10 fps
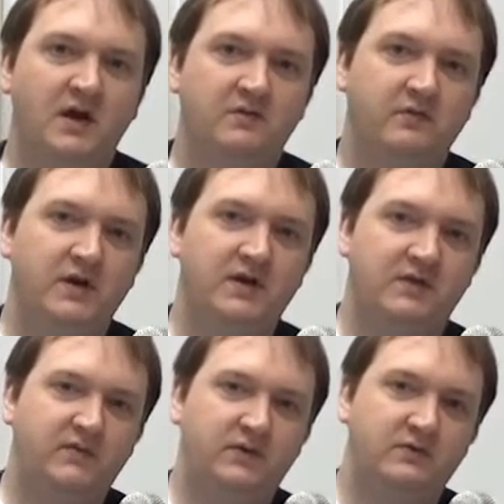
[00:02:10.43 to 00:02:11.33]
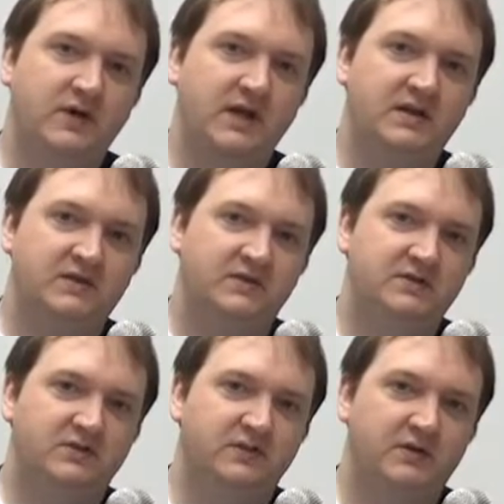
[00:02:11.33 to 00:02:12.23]
For any of you
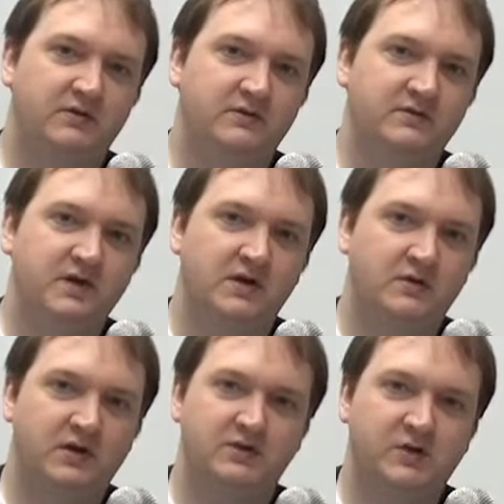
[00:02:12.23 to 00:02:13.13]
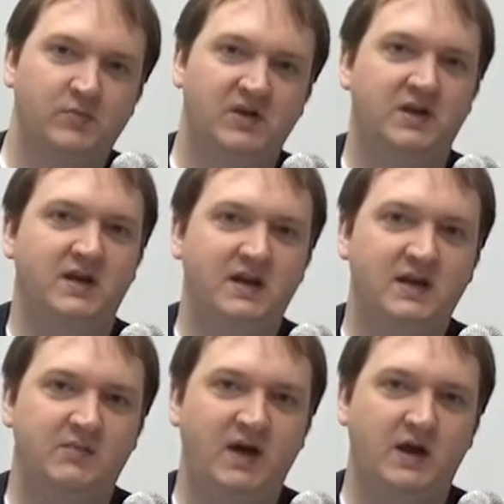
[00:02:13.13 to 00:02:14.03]
individual donors who contributed
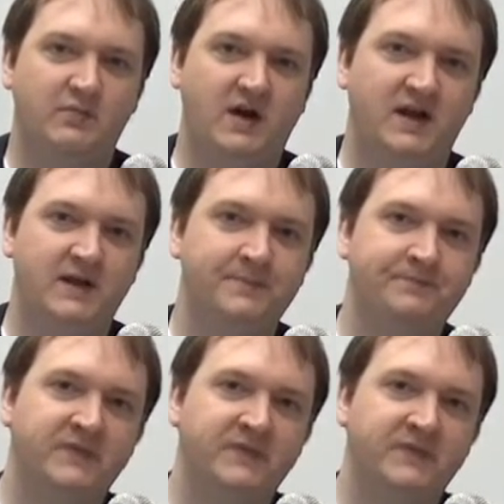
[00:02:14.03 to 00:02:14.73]
any amount of money